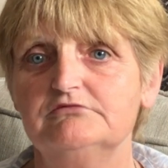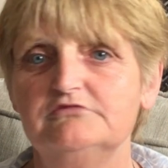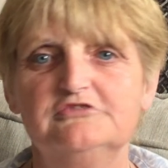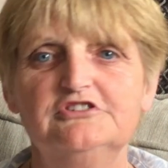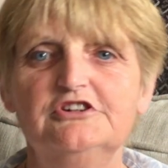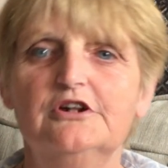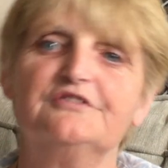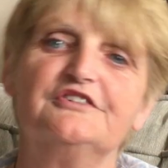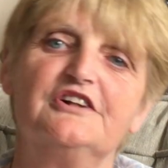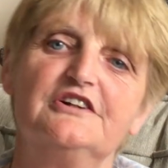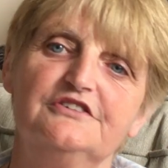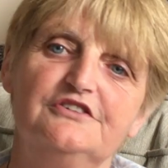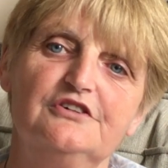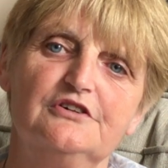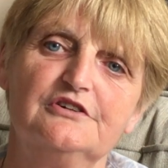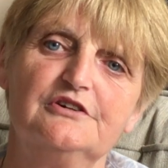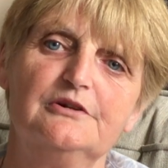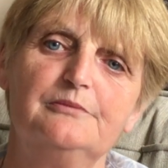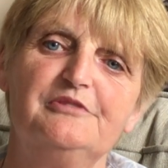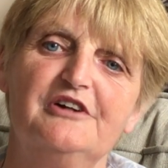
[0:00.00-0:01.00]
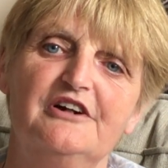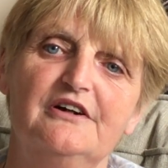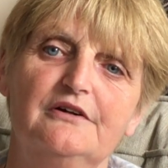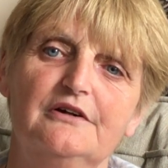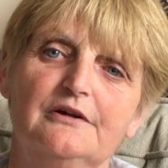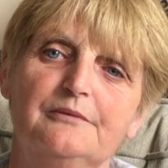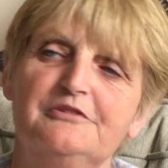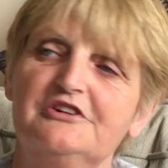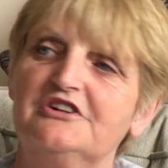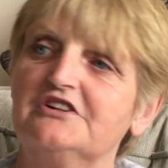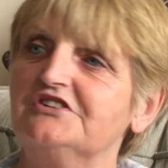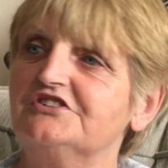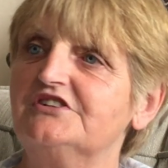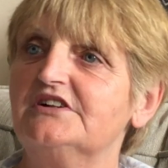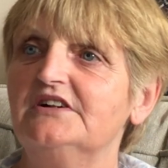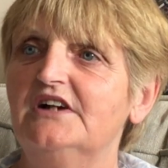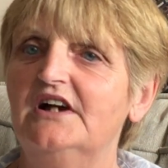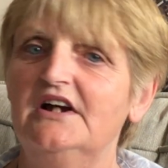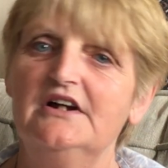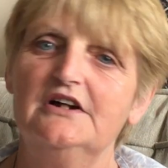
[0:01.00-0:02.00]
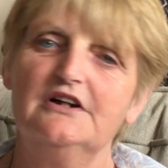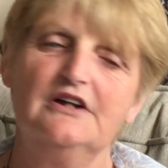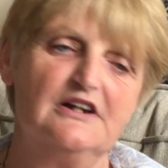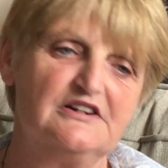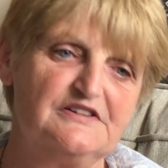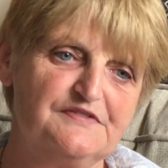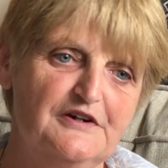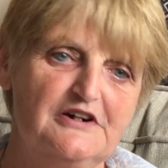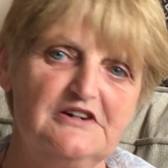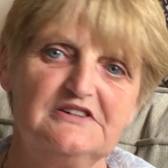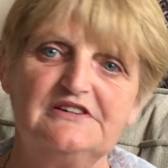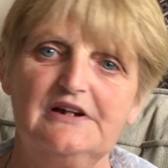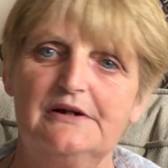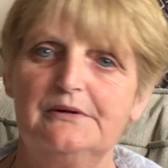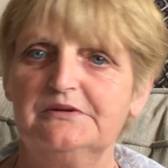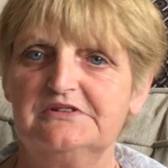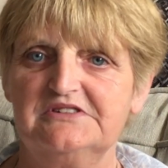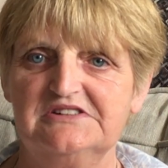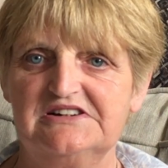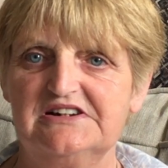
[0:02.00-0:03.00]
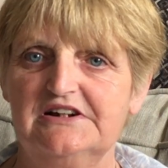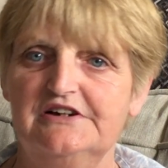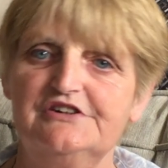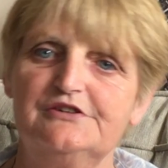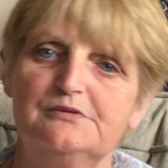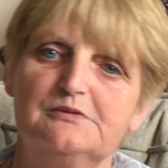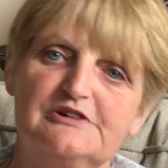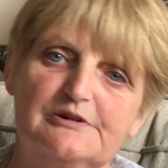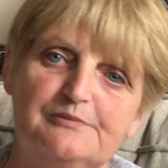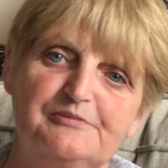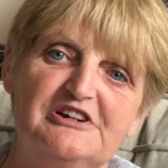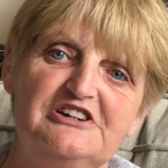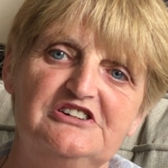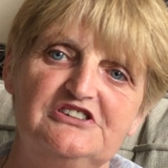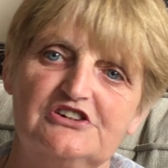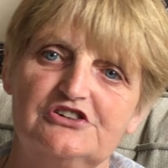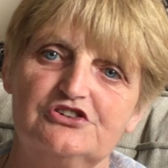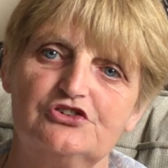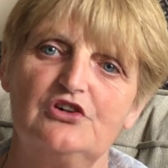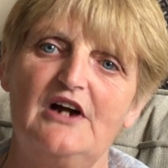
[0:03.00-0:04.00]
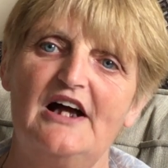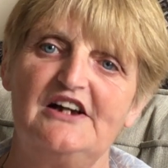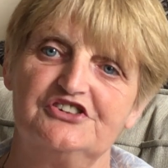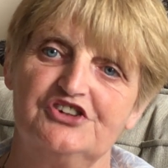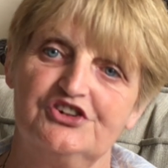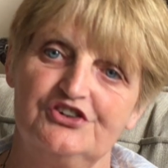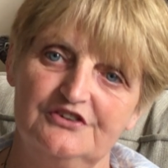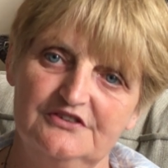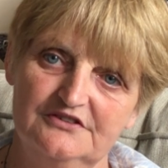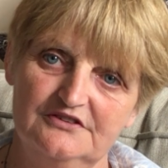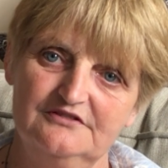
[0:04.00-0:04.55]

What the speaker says: Nothing done about it. Because as far as they were concerned, she was a piece of trash.